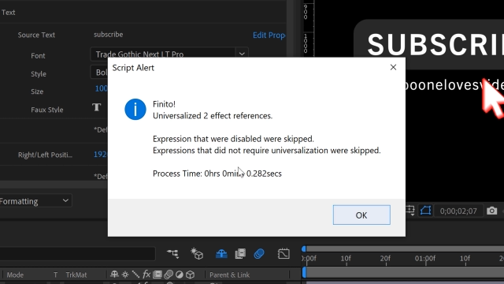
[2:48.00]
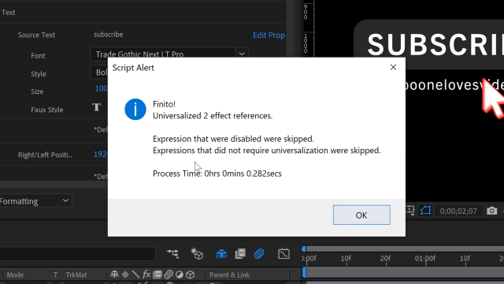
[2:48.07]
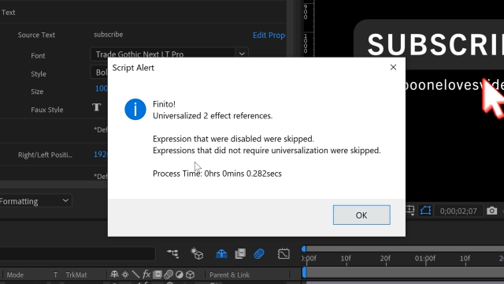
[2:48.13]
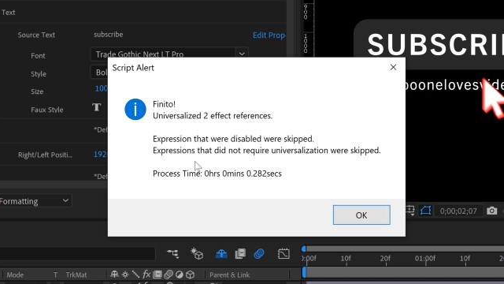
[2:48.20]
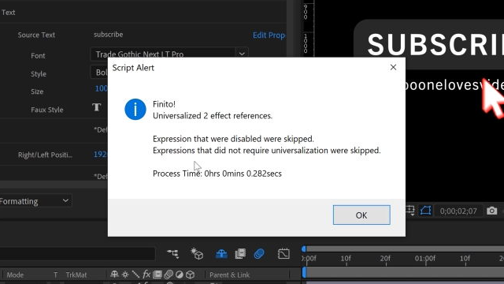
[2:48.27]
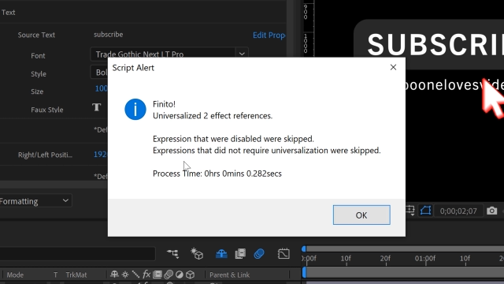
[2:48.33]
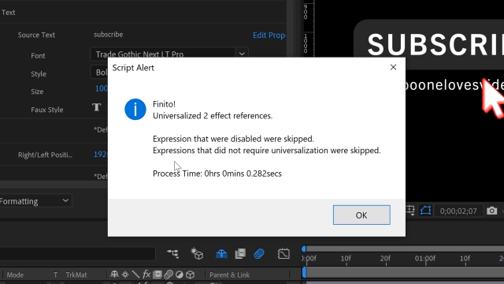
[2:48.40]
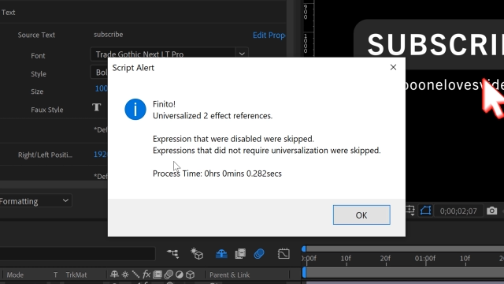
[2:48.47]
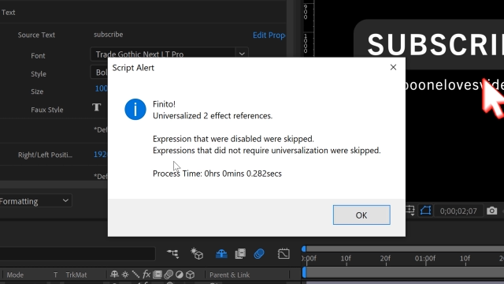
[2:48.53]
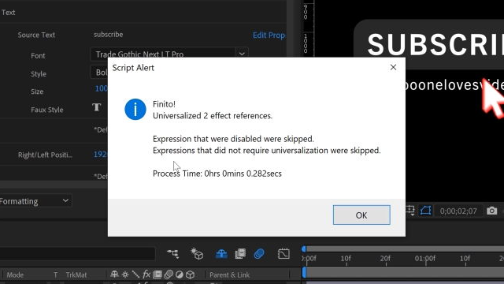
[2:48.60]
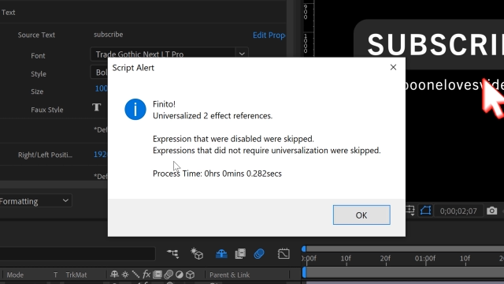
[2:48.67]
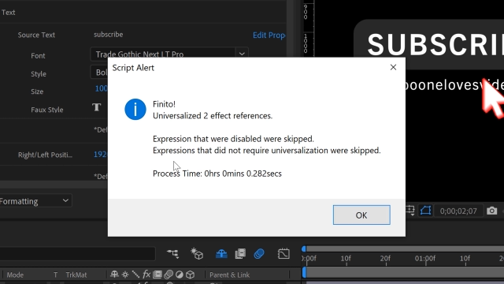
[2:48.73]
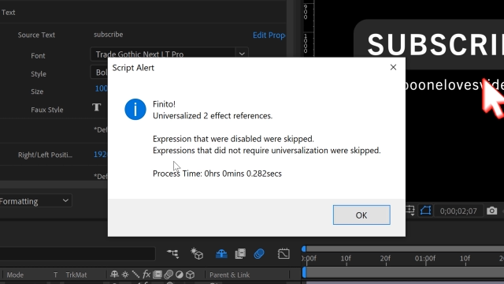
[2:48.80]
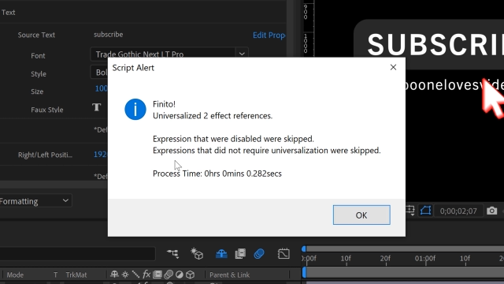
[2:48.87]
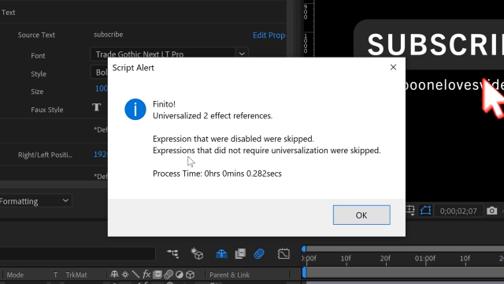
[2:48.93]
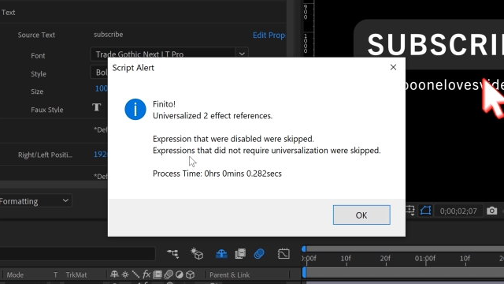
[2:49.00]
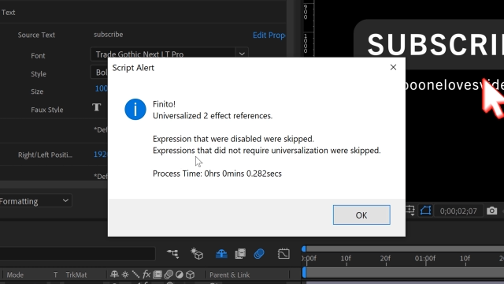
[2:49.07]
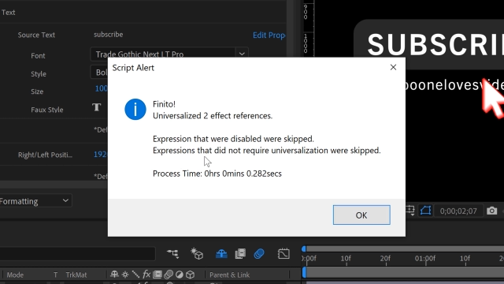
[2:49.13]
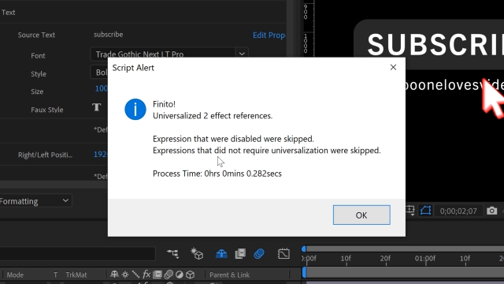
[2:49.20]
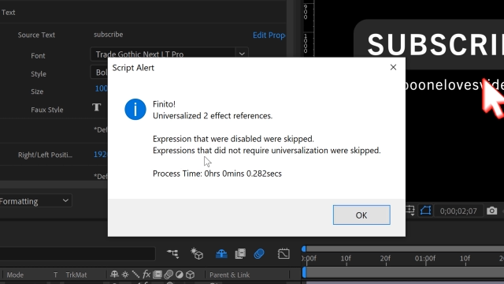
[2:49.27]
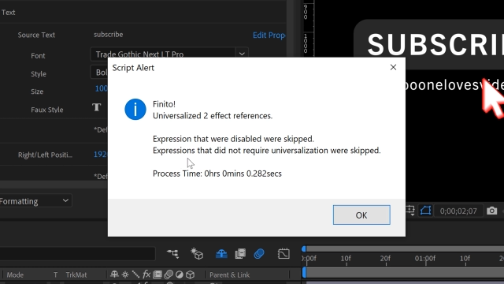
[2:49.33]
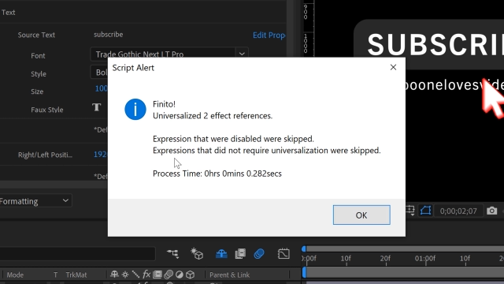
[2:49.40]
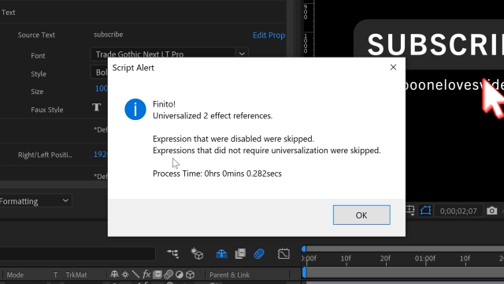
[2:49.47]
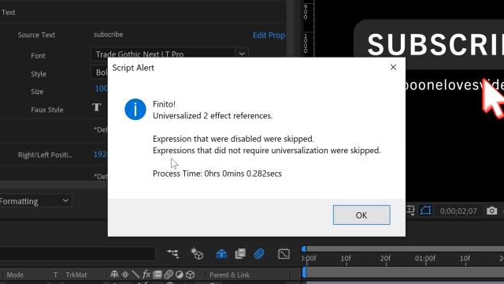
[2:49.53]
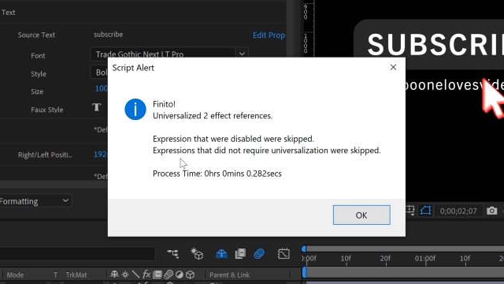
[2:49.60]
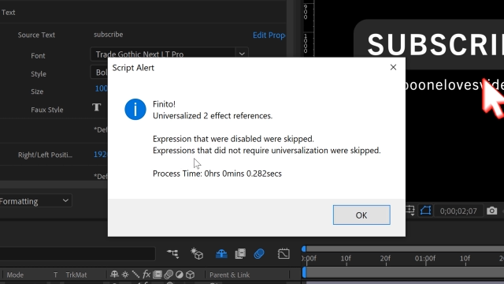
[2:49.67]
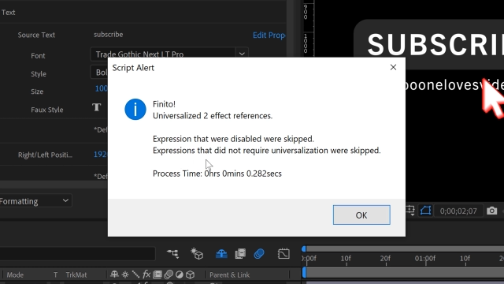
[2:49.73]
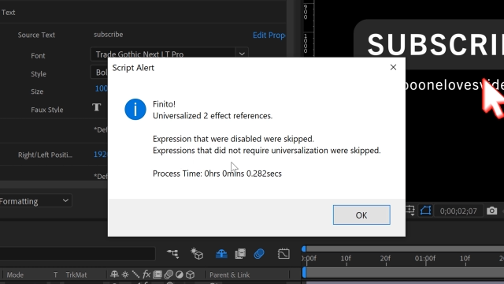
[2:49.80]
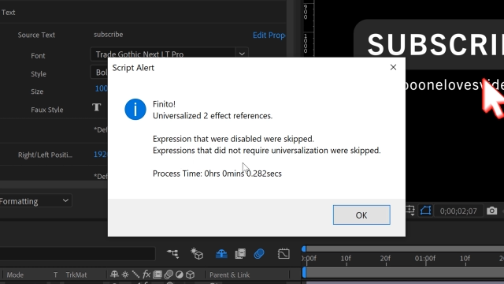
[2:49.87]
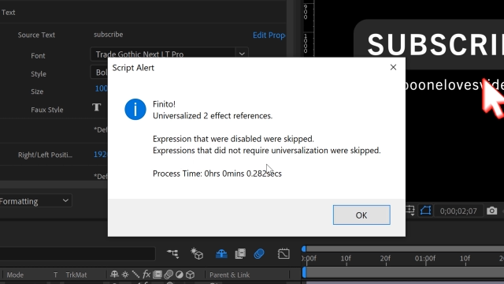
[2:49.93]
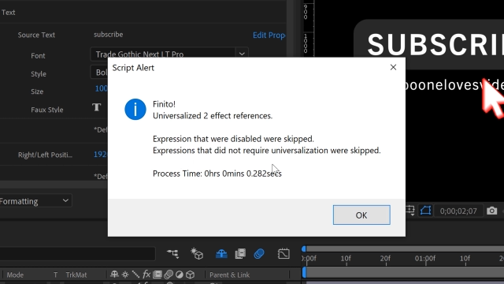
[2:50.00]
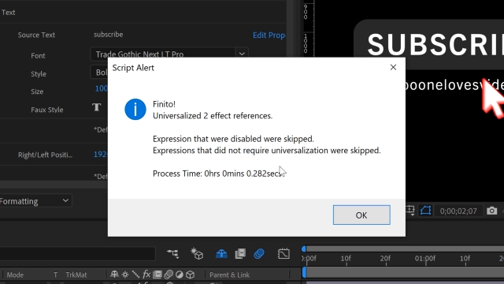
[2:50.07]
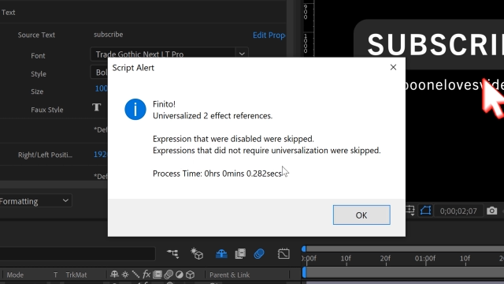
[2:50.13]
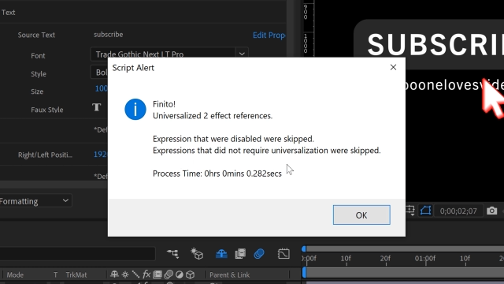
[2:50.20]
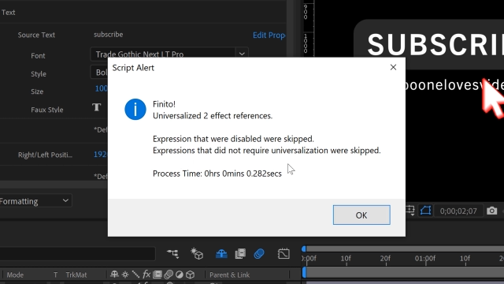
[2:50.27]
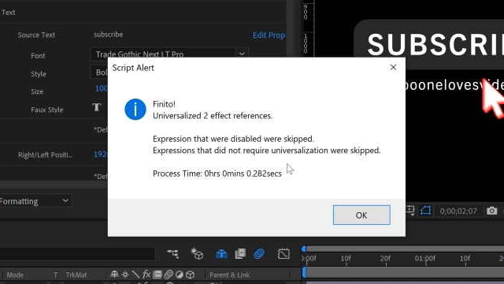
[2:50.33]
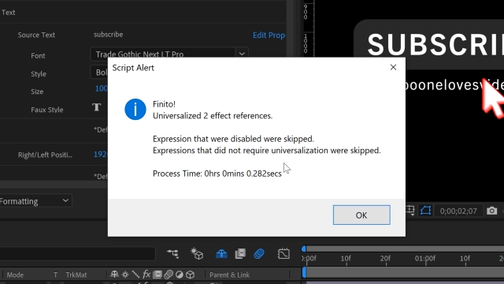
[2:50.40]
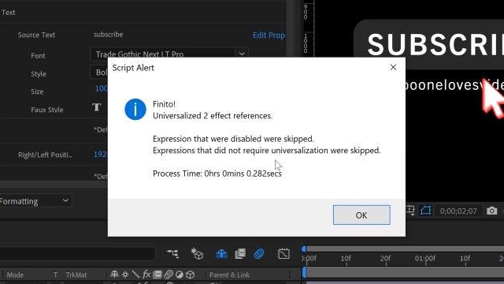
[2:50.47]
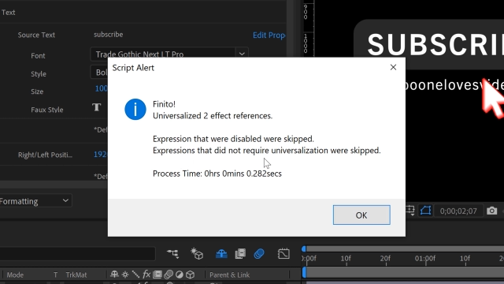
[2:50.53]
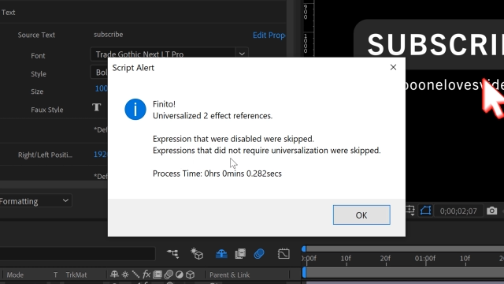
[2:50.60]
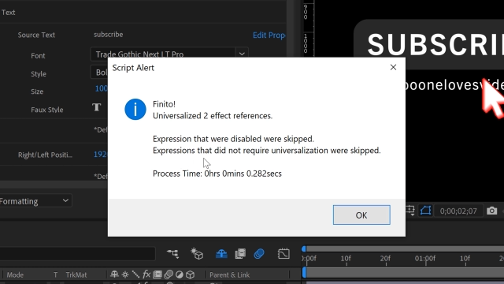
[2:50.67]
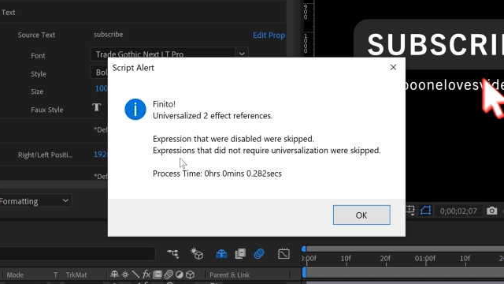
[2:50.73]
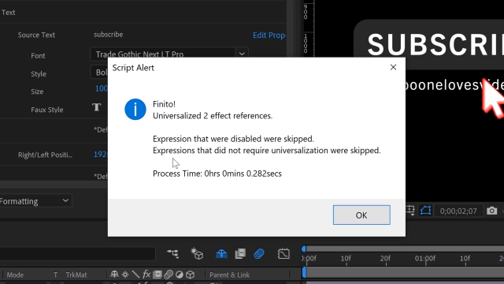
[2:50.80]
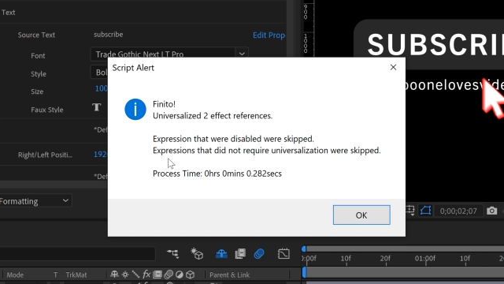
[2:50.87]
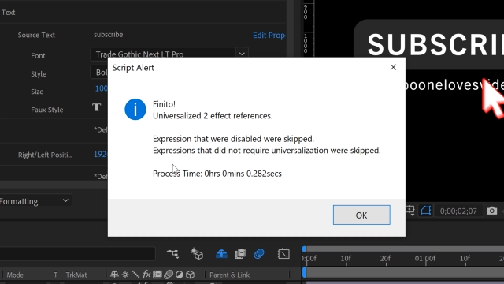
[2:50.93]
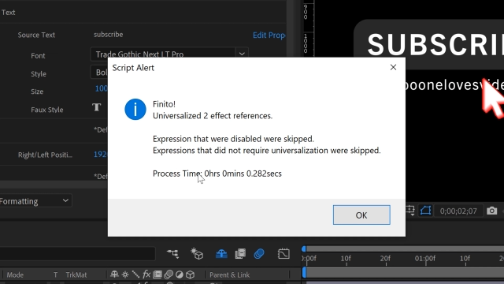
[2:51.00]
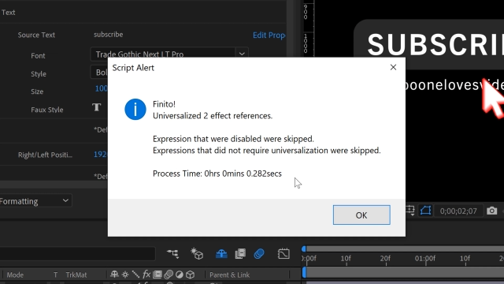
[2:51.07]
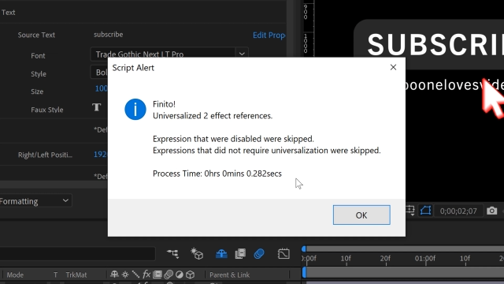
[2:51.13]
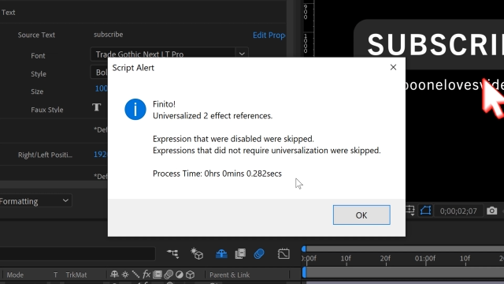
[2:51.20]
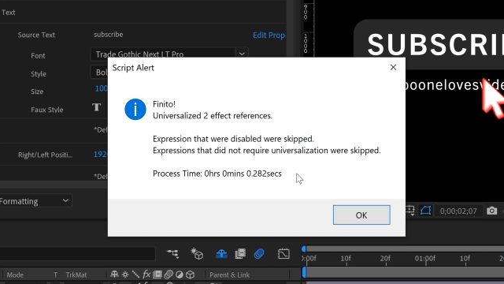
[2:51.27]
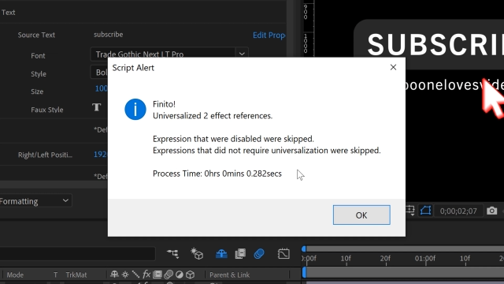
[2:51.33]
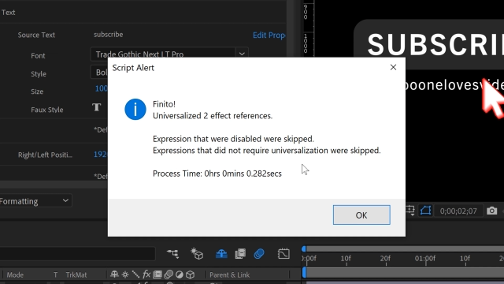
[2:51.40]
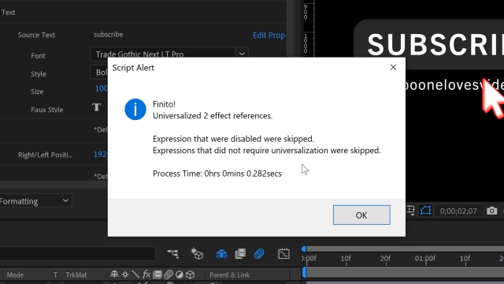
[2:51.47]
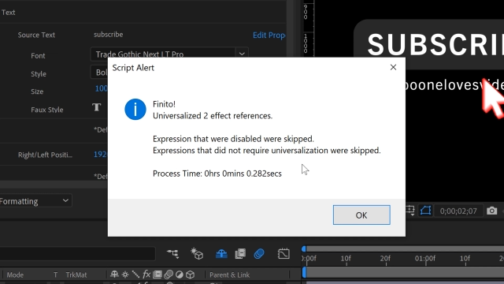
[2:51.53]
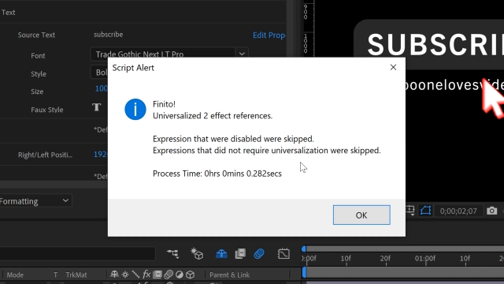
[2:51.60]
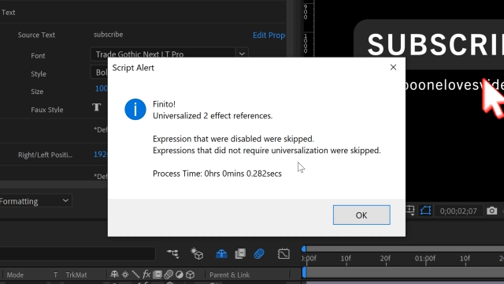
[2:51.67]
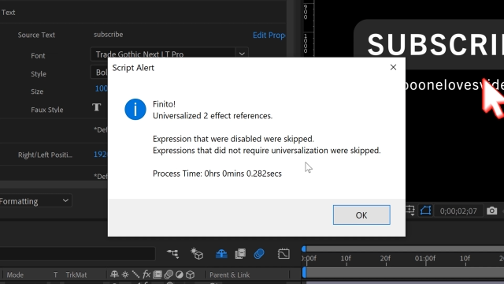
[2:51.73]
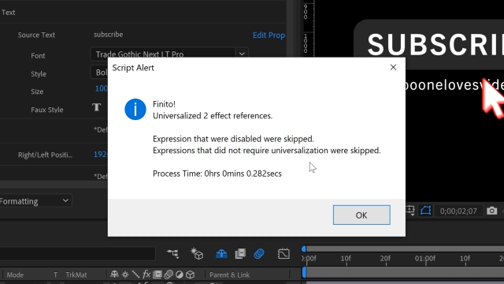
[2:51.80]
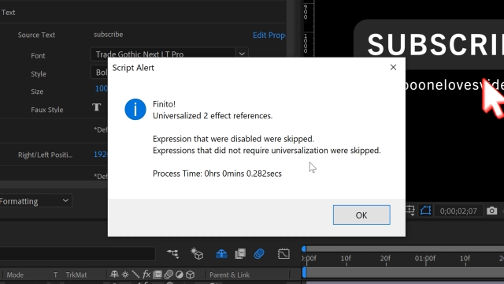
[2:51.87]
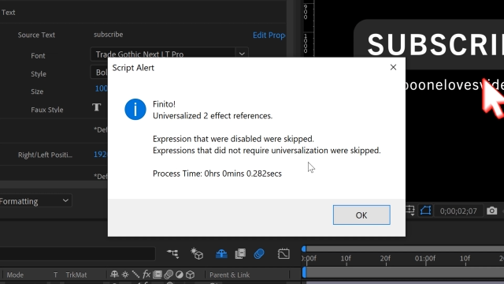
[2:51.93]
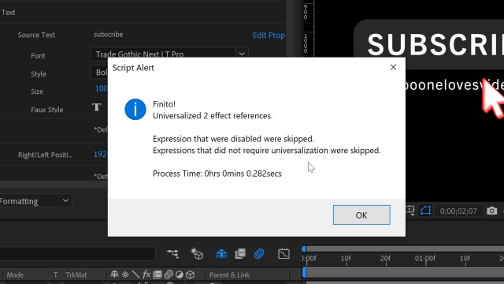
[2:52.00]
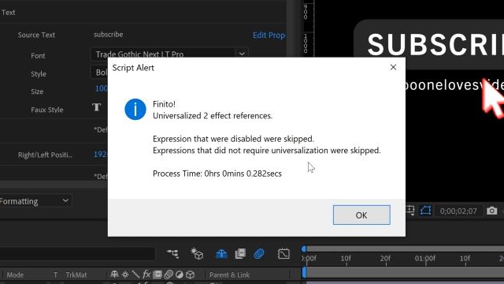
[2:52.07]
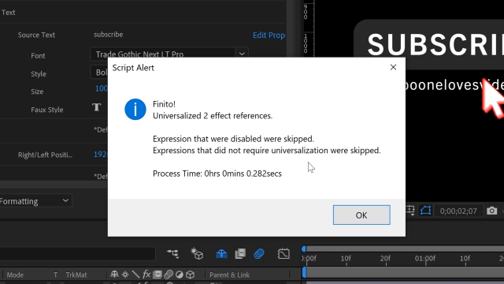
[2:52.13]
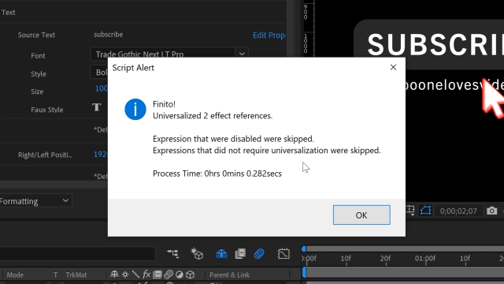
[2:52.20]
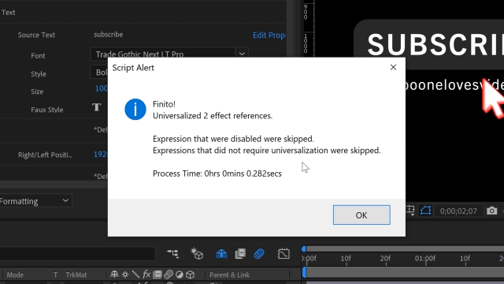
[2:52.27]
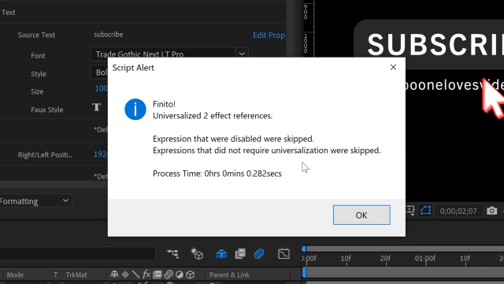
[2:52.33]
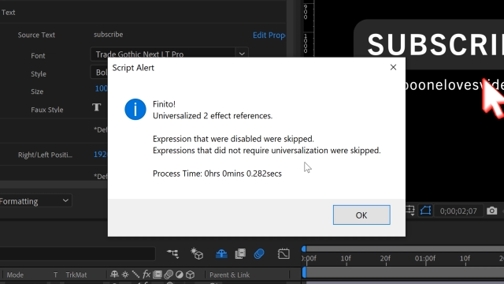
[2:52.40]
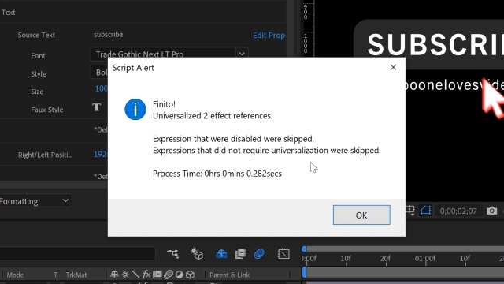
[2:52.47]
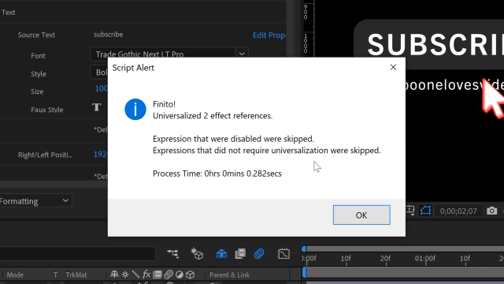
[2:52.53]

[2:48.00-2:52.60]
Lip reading: [unreadable: no face in view]